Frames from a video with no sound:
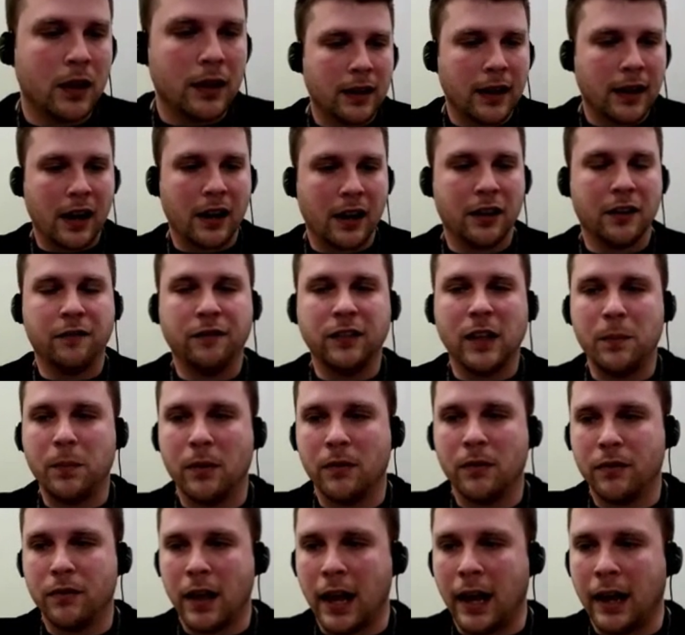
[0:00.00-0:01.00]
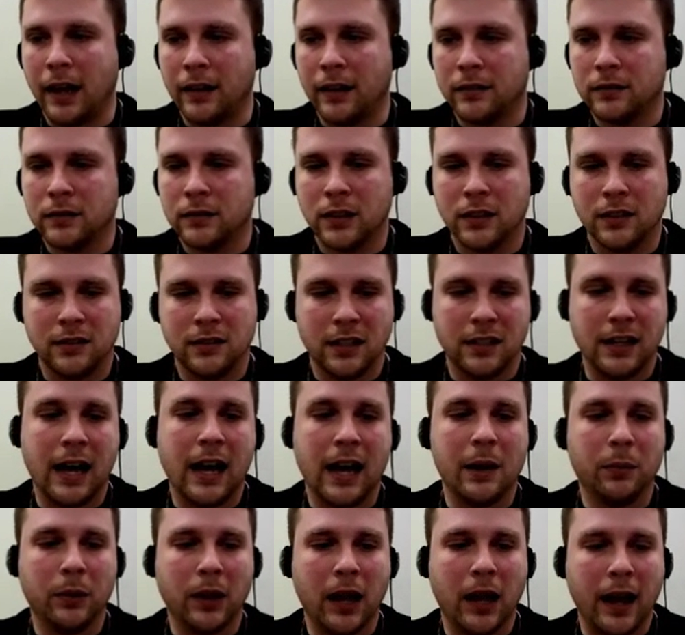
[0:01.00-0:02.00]
Kind of the flip of that,
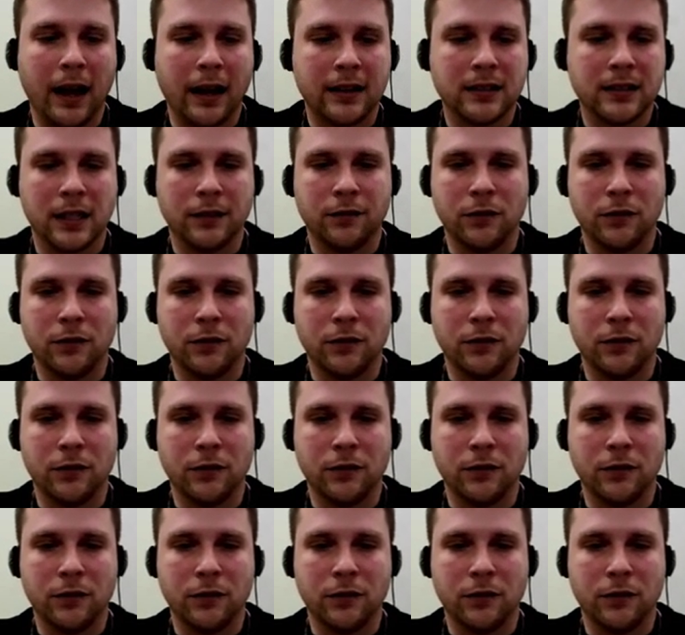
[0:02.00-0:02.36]
deny blocks,